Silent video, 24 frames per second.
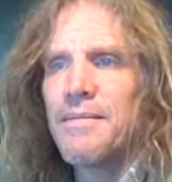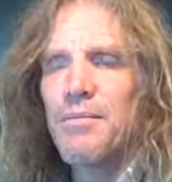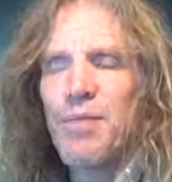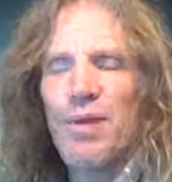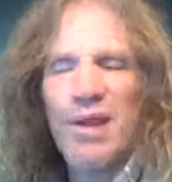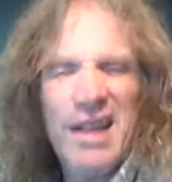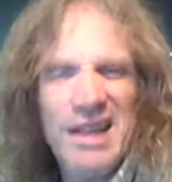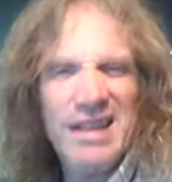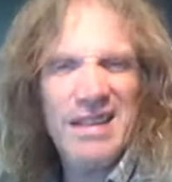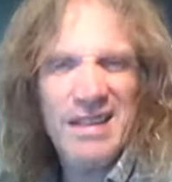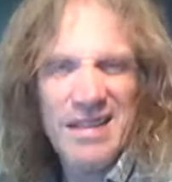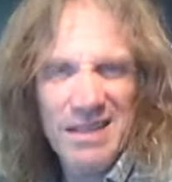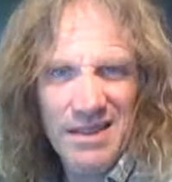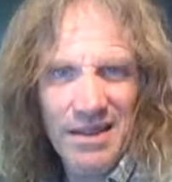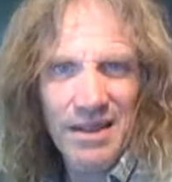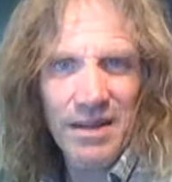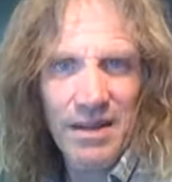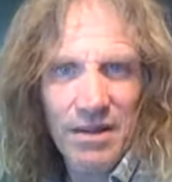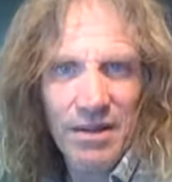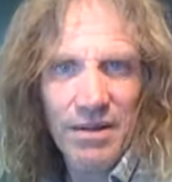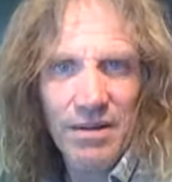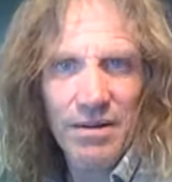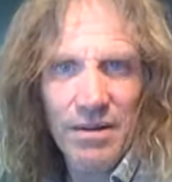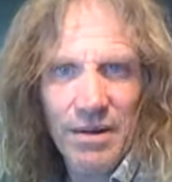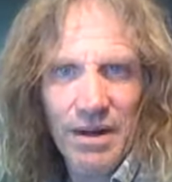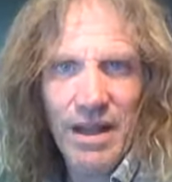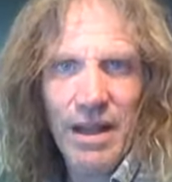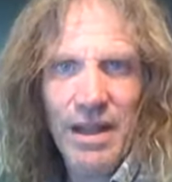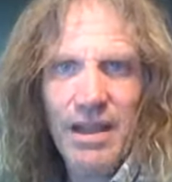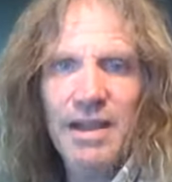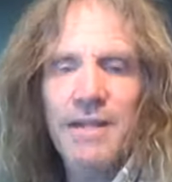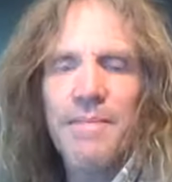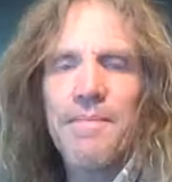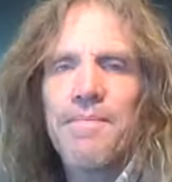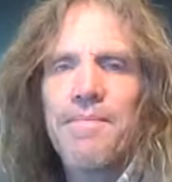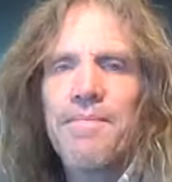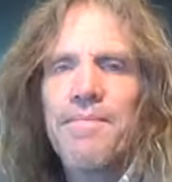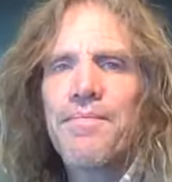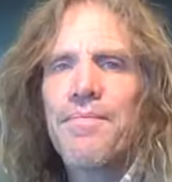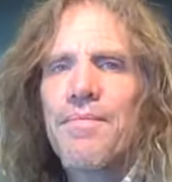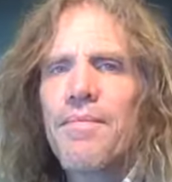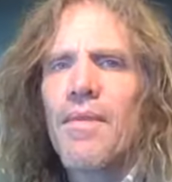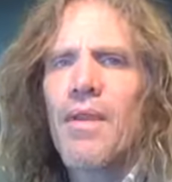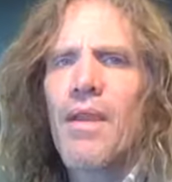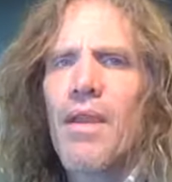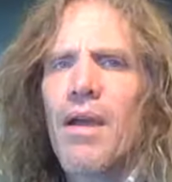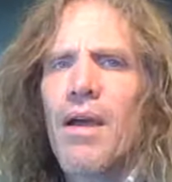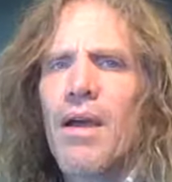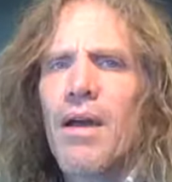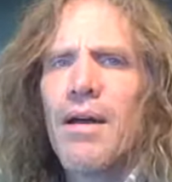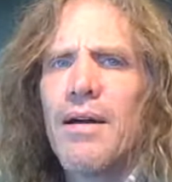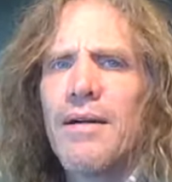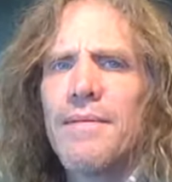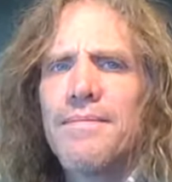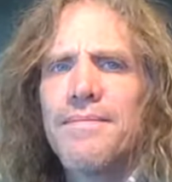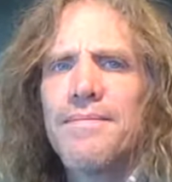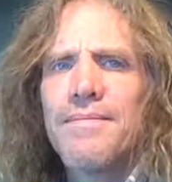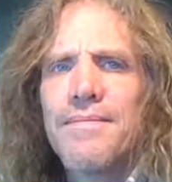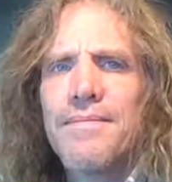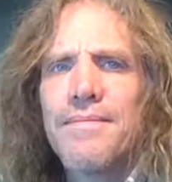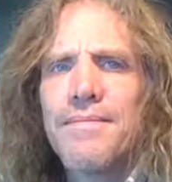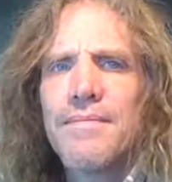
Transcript: played a settler game, um,